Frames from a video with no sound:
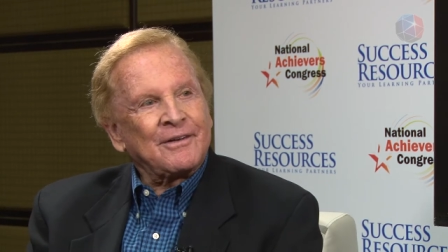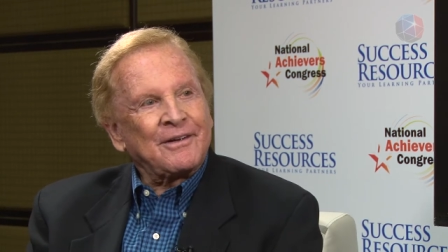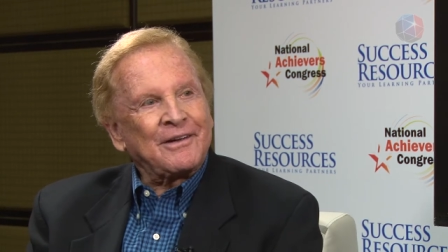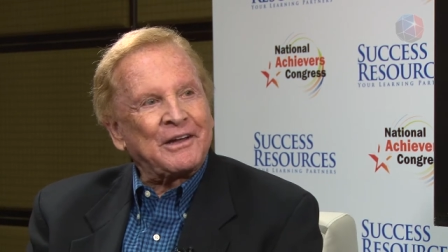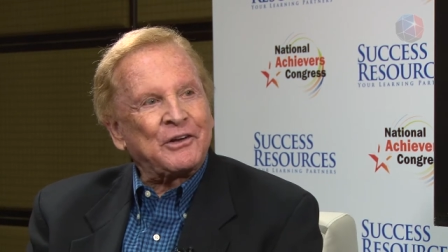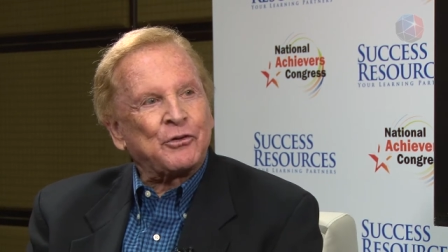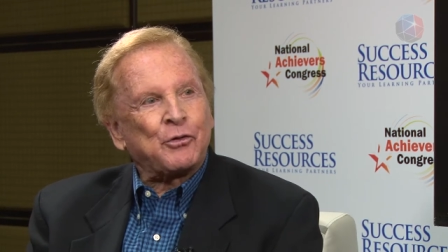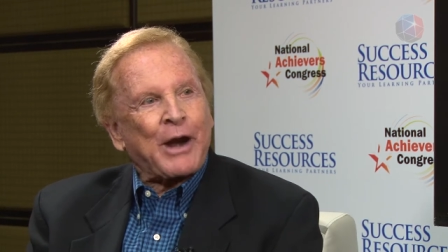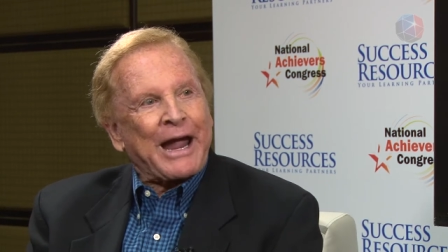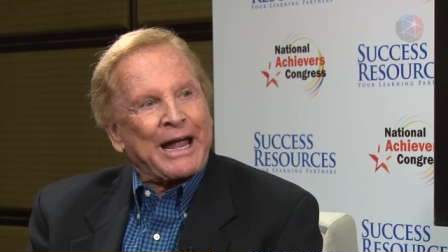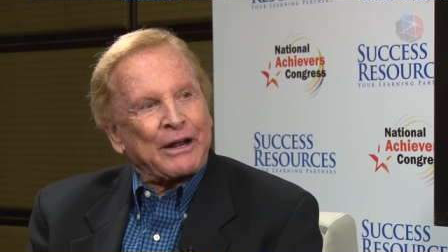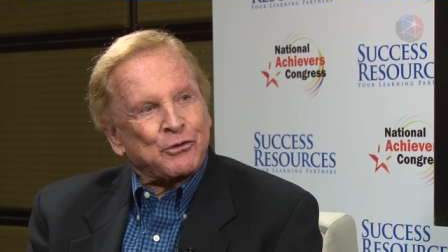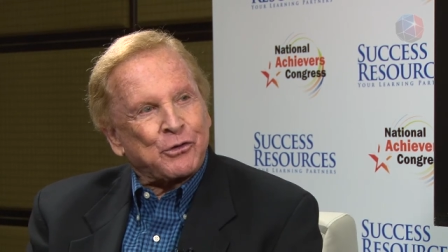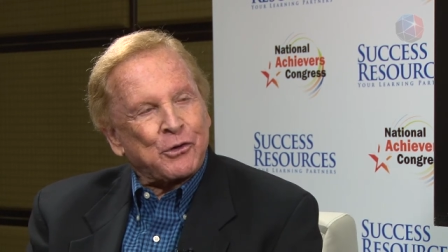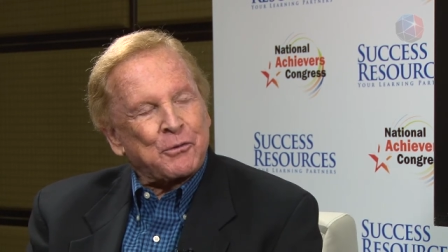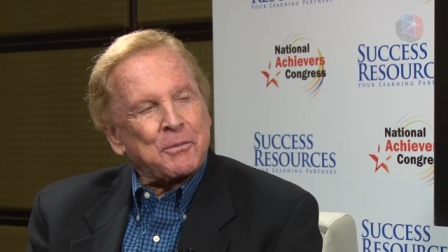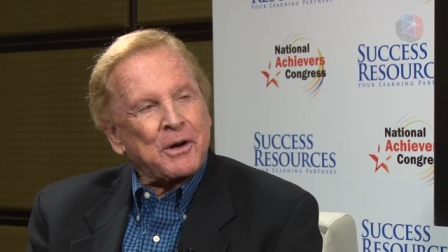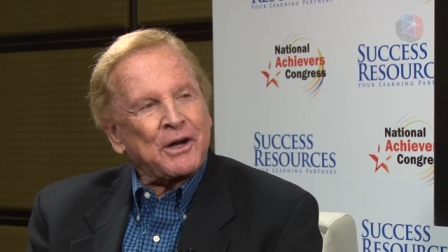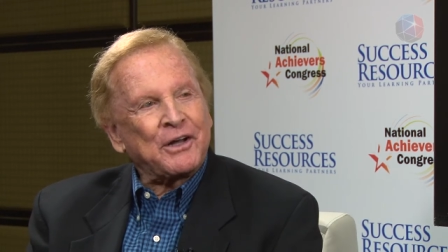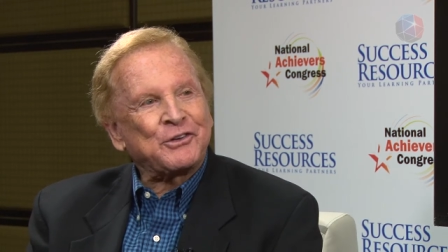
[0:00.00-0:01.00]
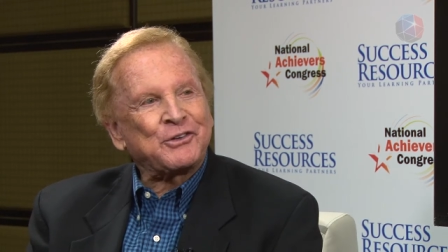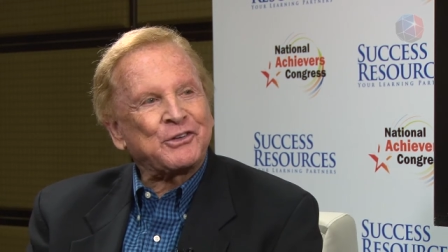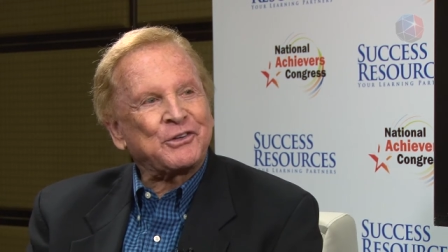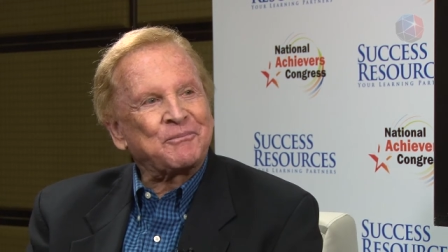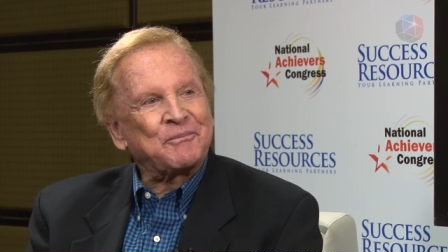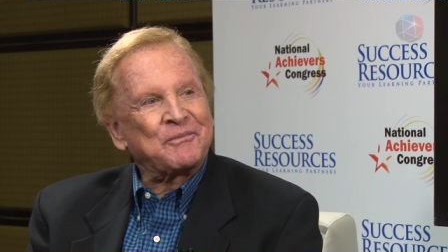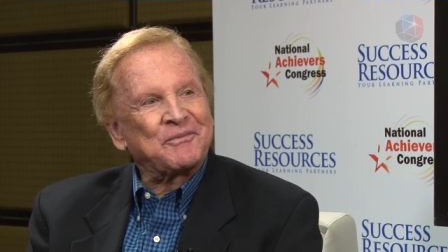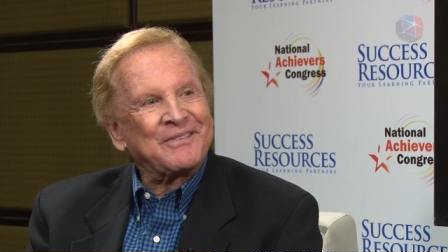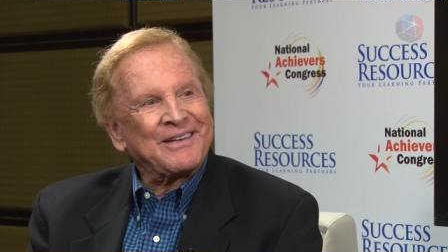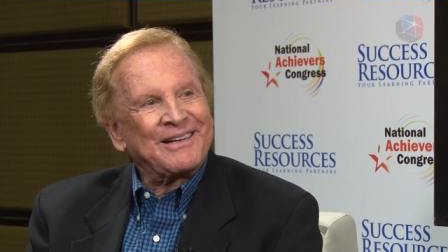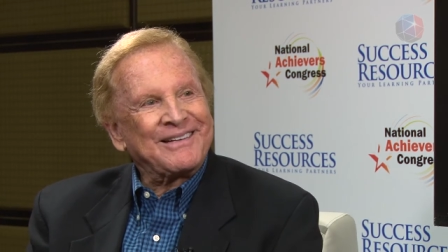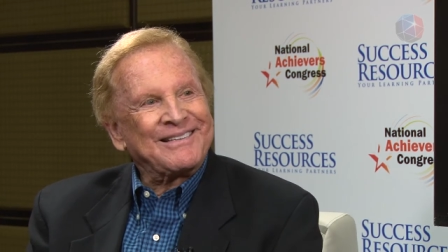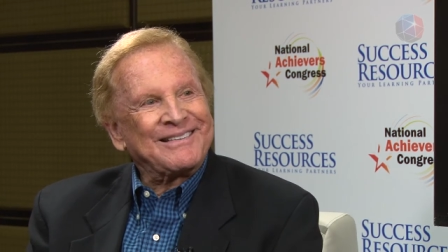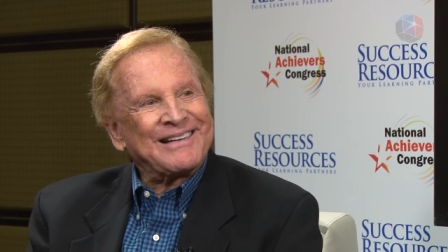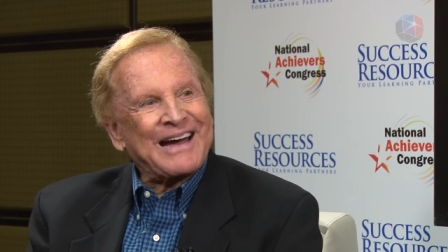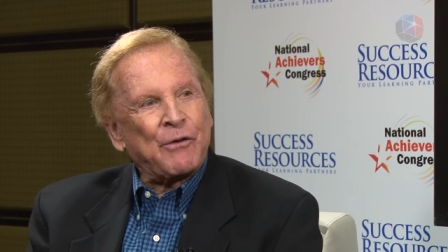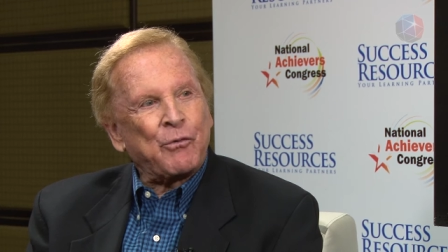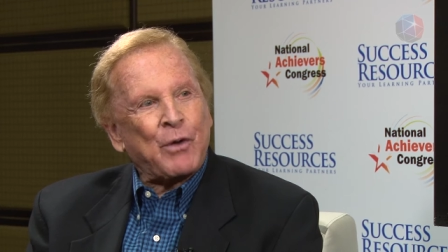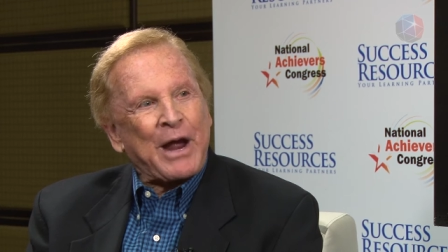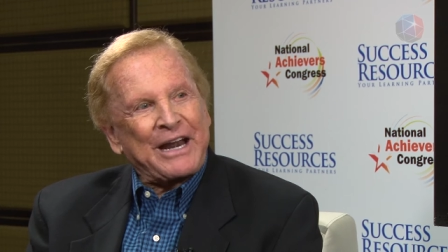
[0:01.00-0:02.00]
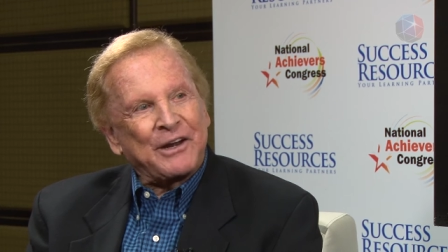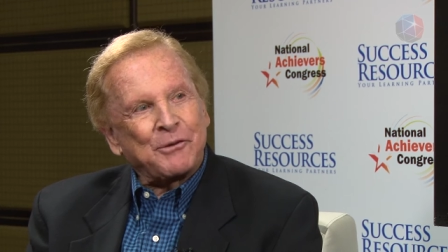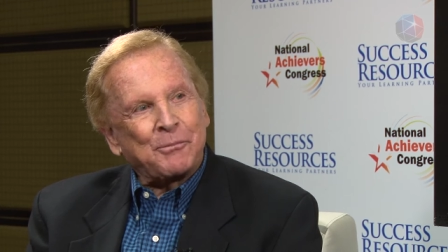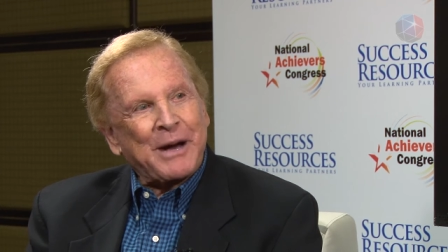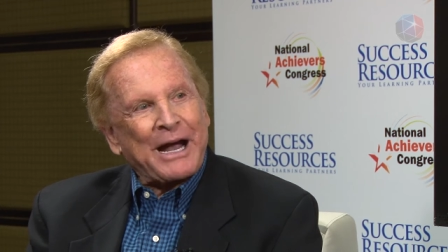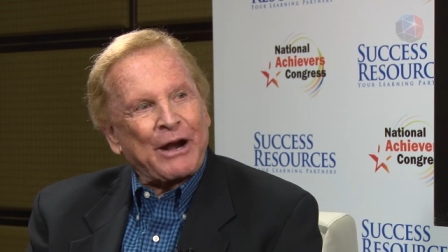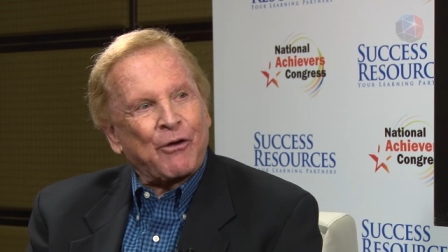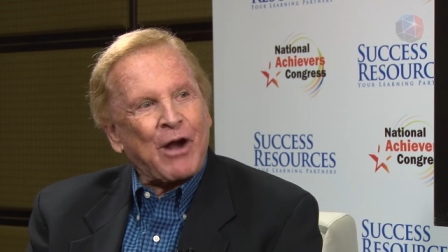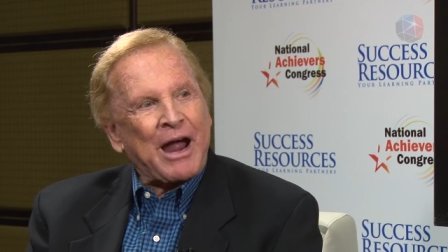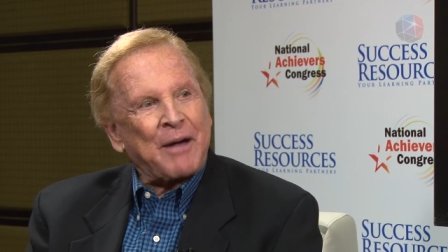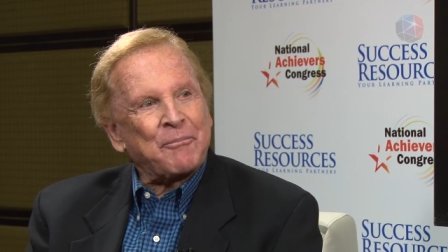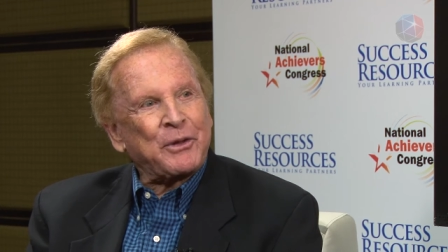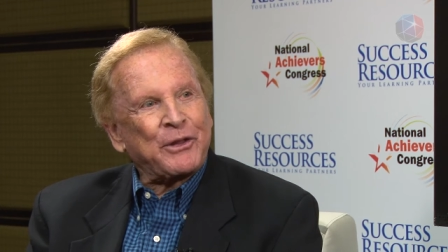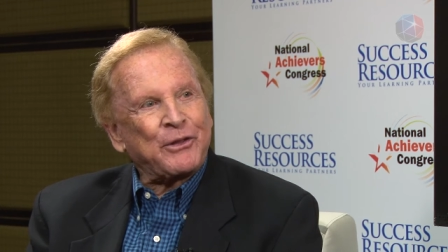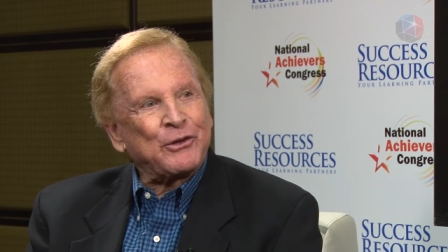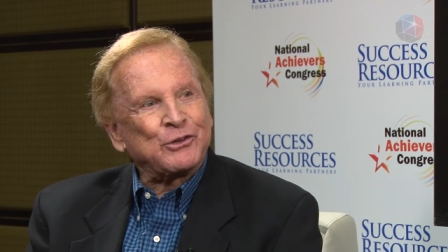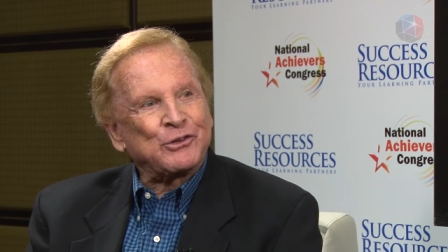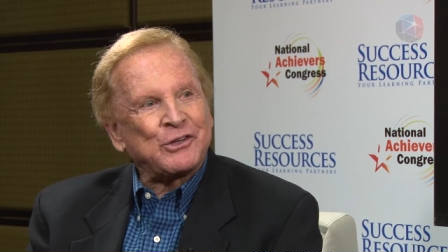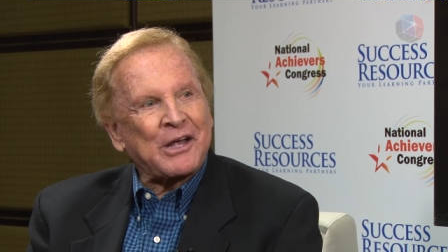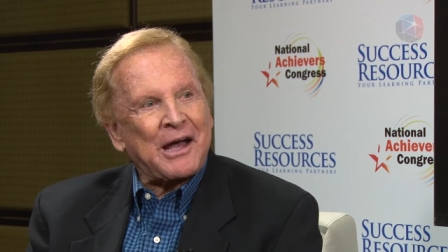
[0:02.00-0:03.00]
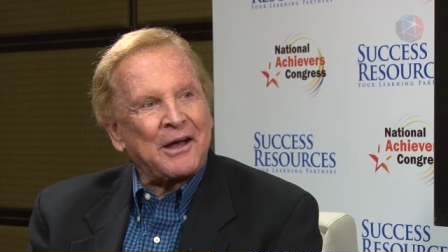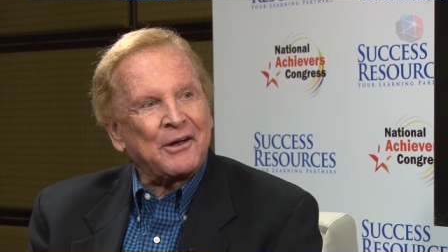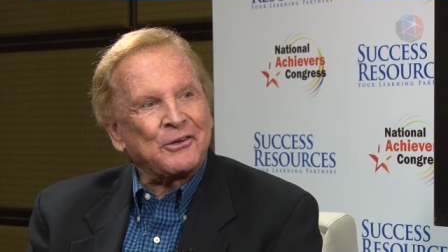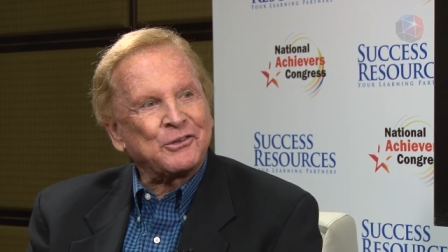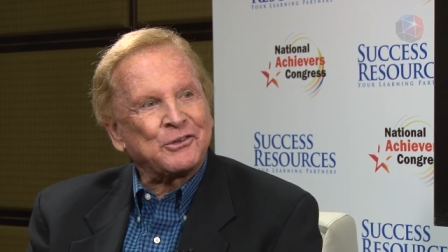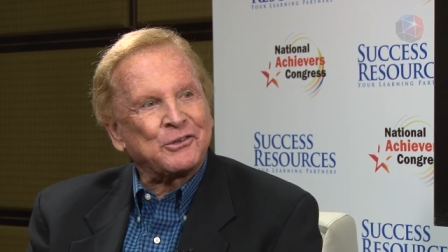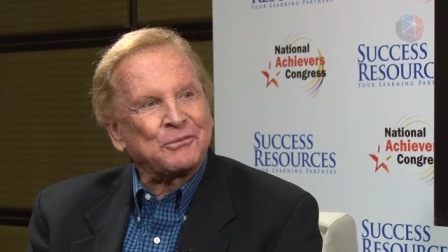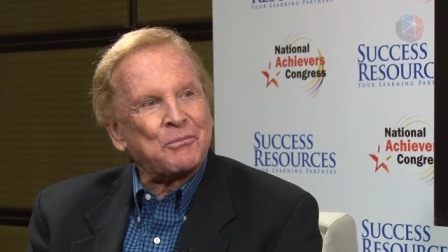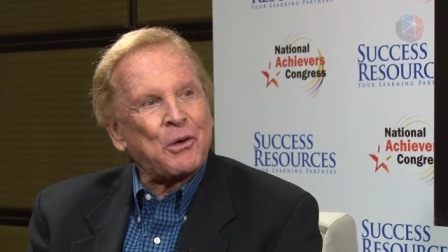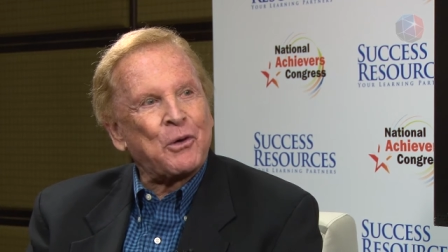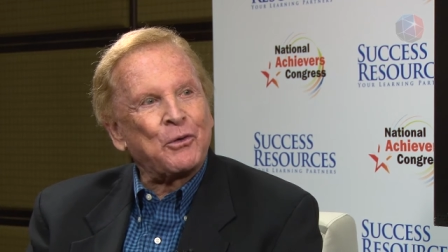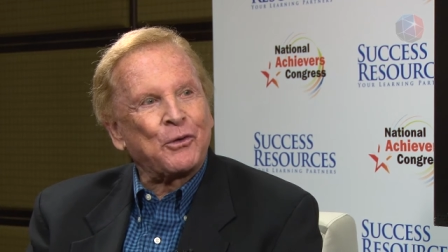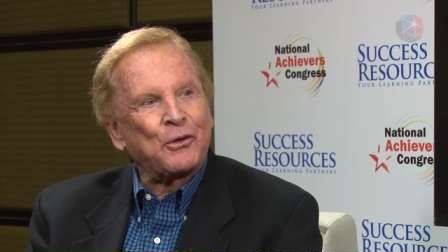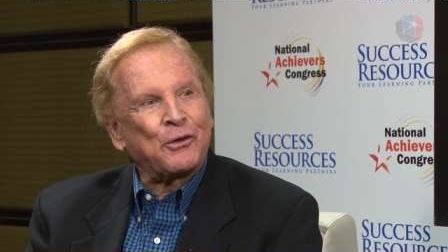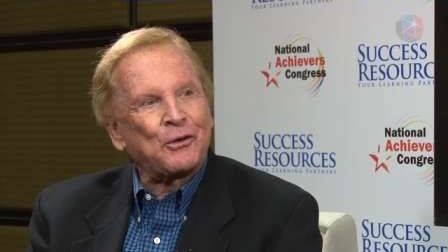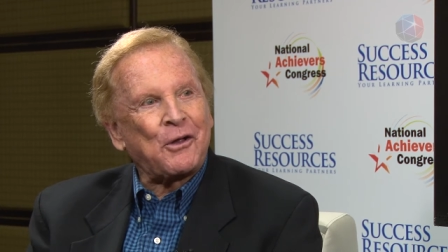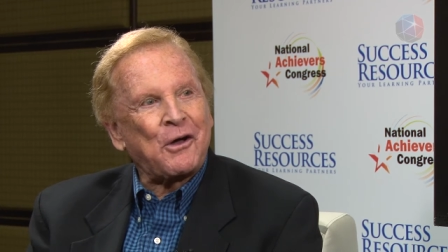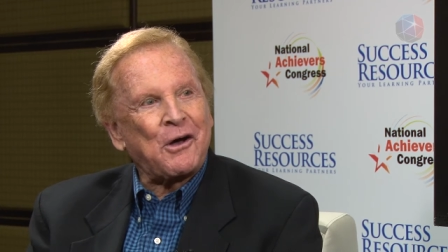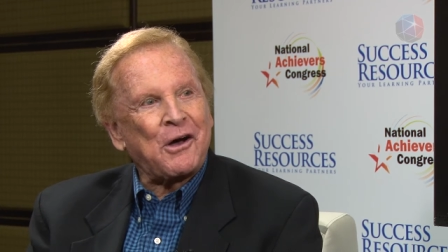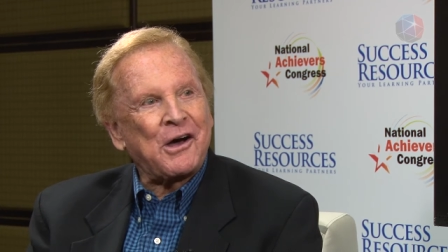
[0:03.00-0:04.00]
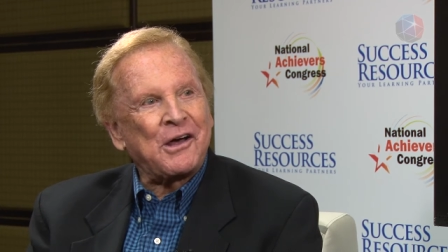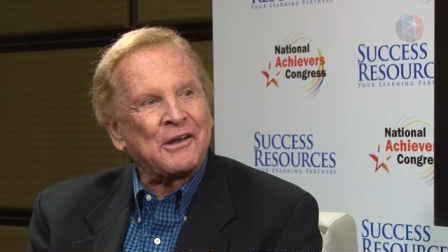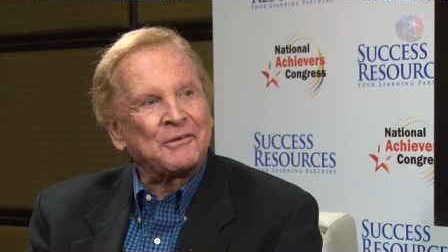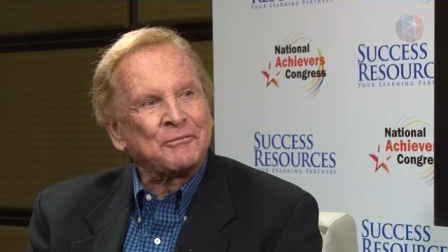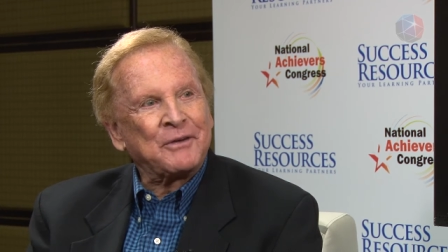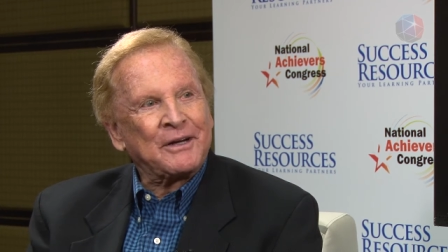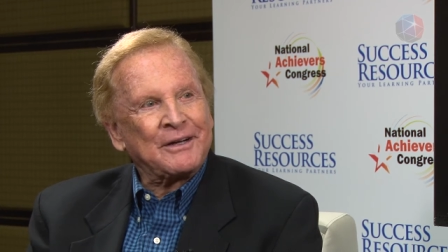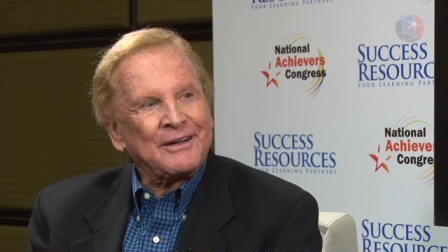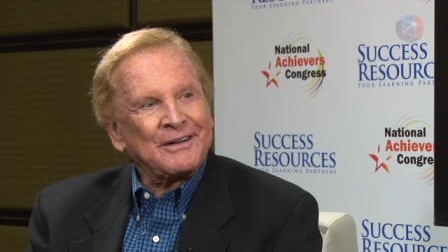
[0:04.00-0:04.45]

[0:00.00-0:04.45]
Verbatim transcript: He drank too much. I ran to my grandmother's house, mowed her lawn.